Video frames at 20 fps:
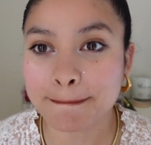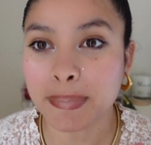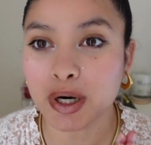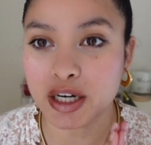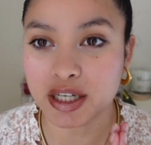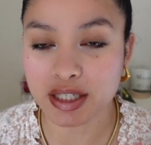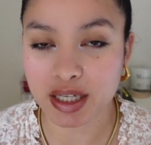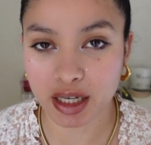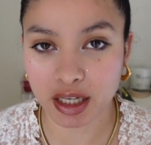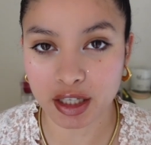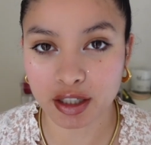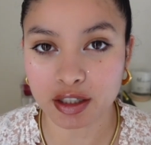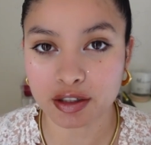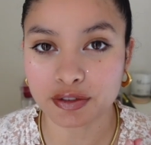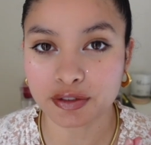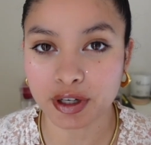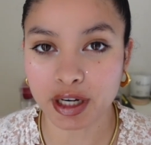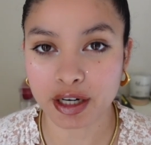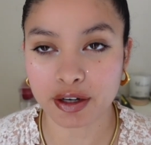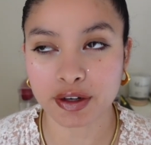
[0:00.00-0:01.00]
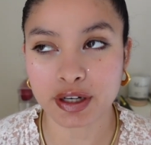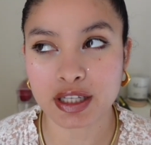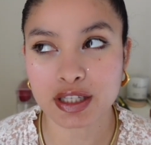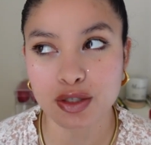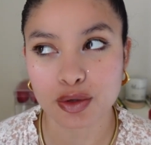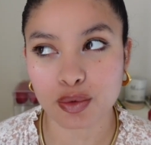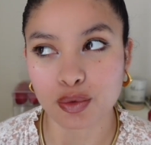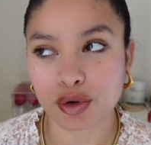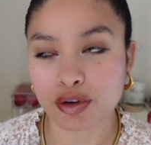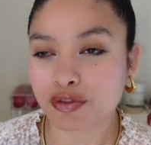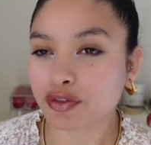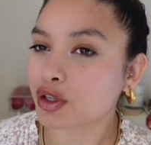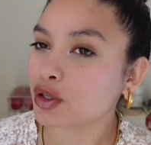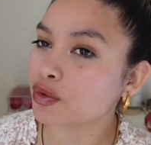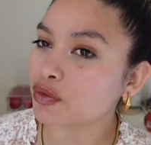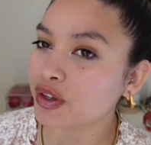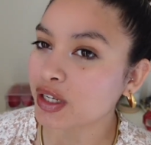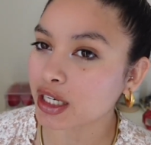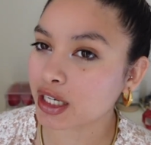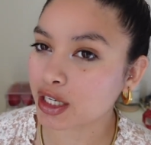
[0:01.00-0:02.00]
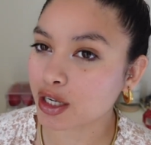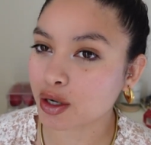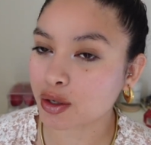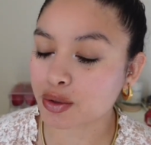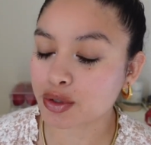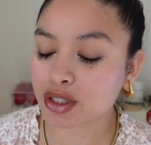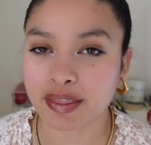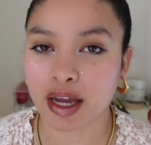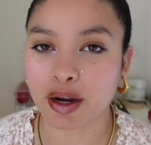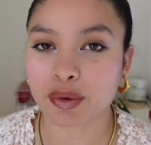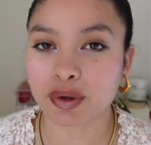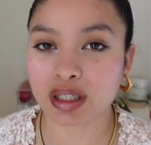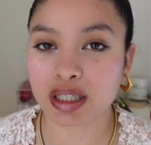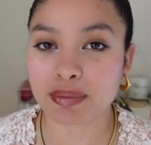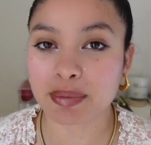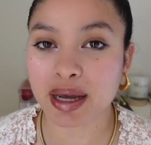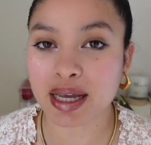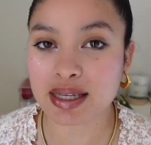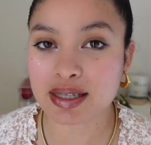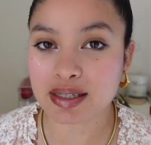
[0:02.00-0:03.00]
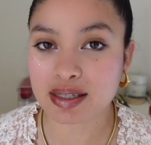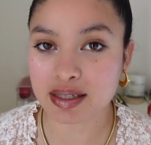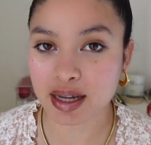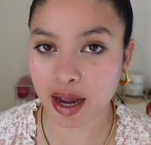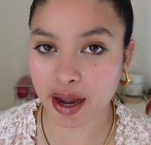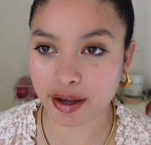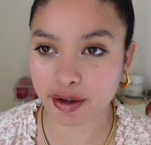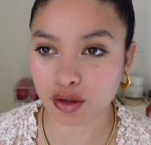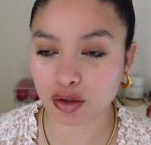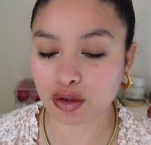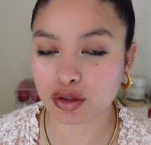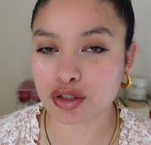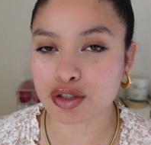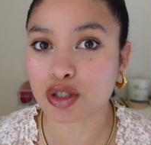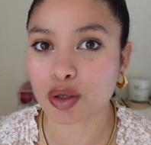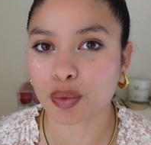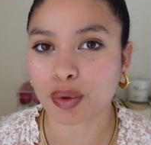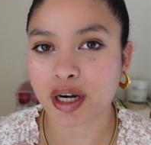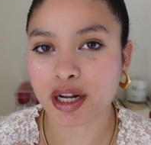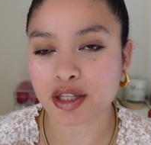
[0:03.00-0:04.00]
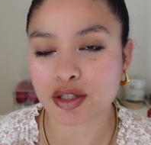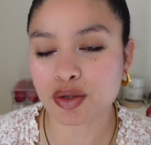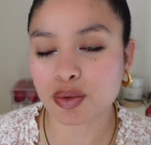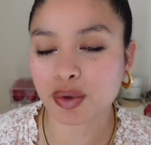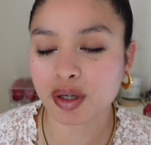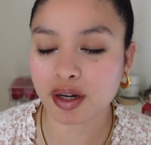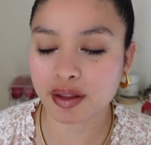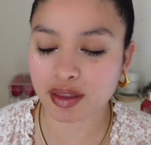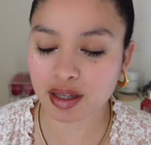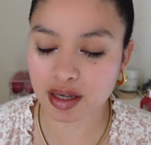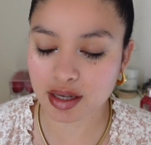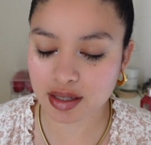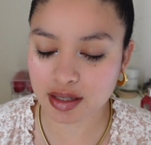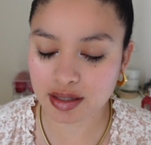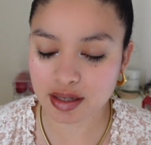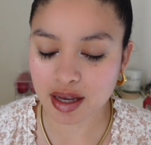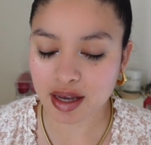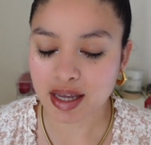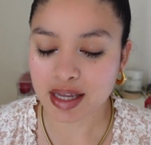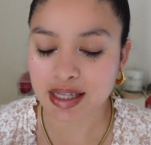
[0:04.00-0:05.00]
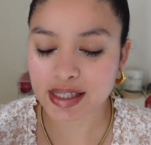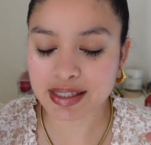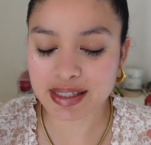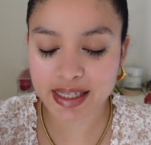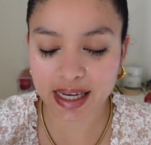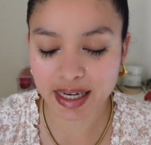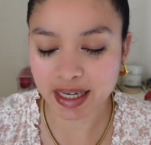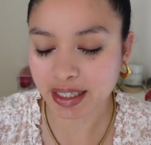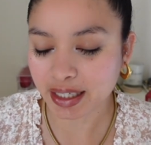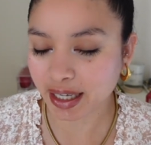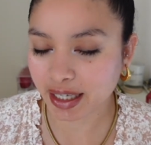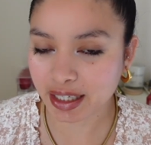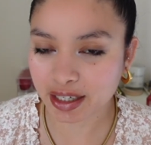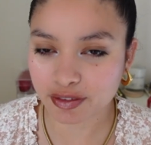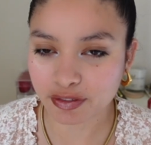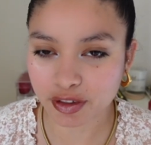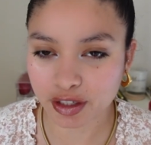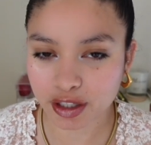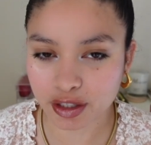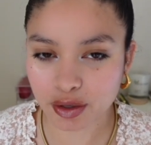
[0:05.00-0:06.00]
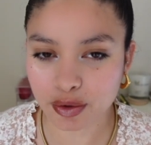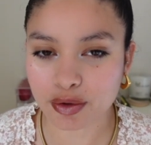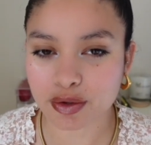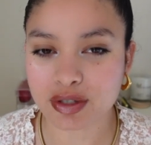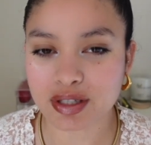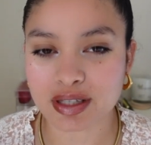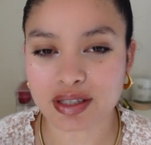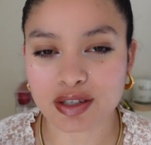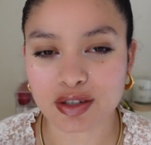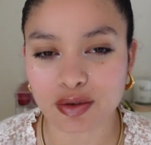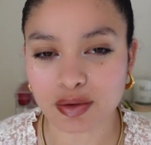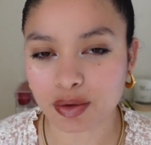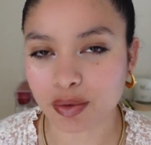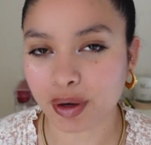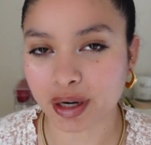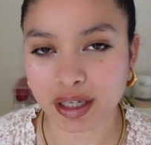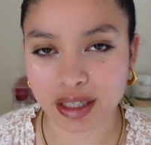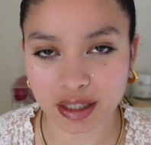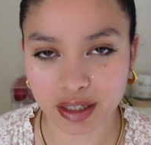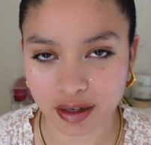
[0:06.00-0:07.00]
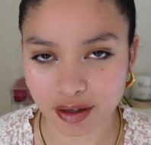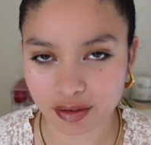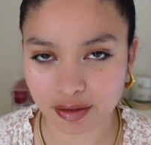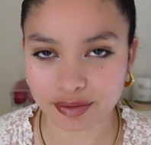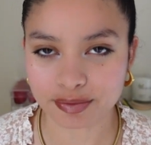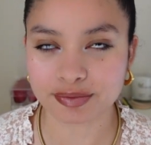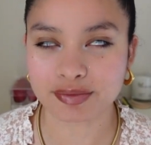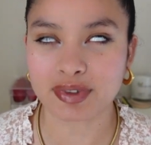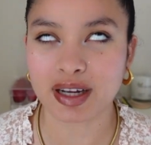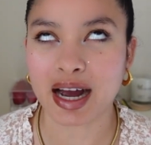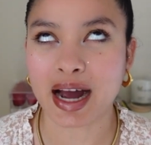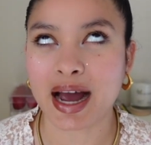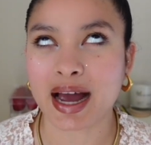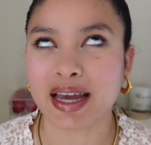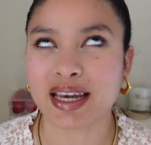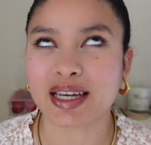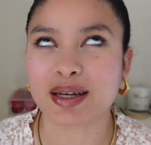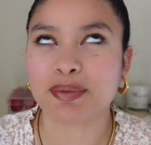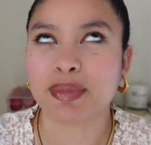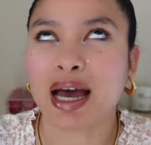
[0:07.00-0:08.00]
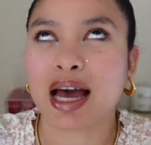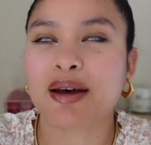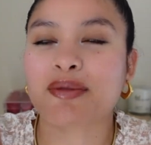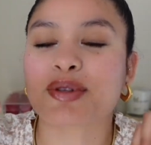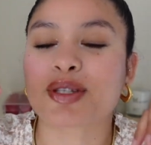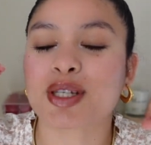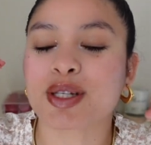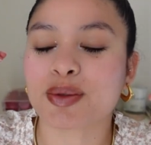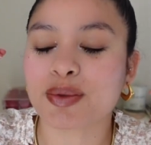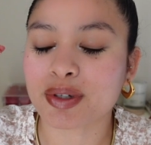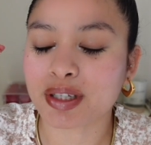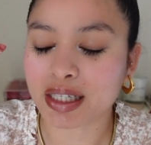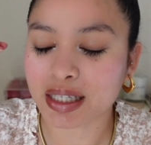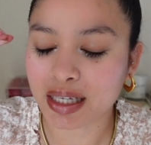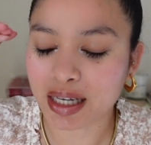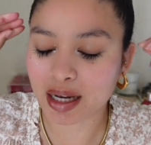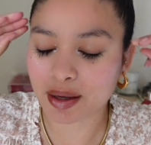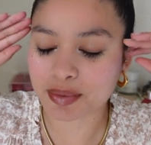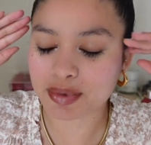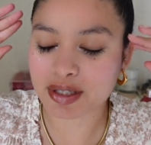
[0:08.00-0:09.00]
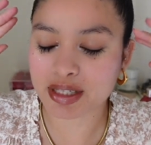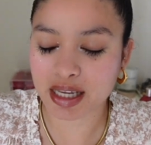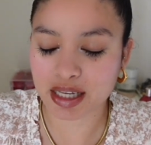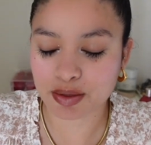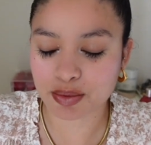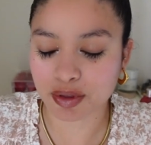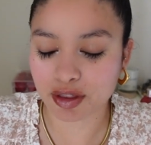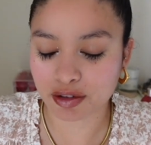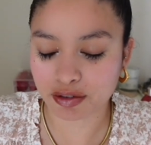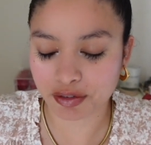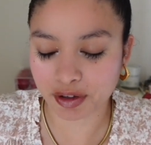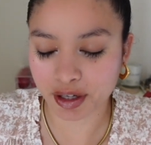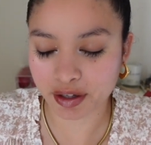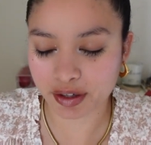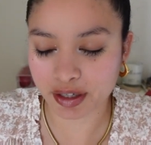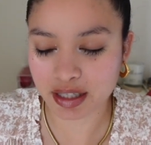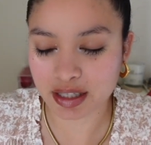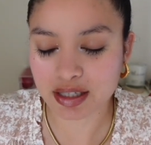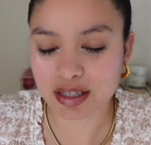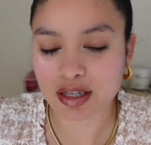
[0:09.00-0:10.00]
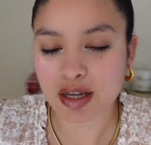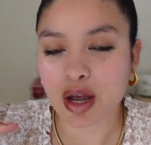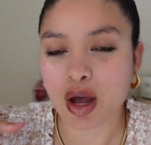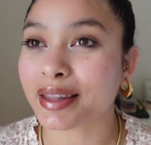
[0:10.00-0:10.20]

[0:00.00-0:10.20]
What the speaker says: particular fragrance review videos, not really my style. So when I do one of these dedicated videos, you already know I am absolutely obsessed with the fragrance.